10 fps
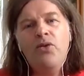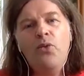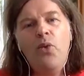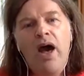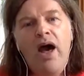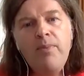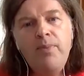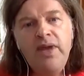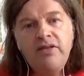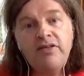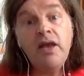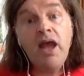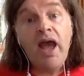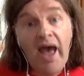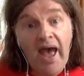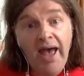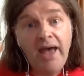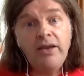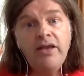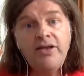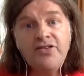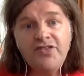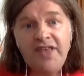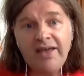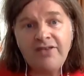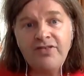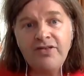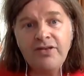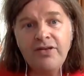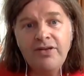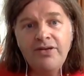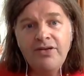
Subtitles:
where I meet Anne Sexton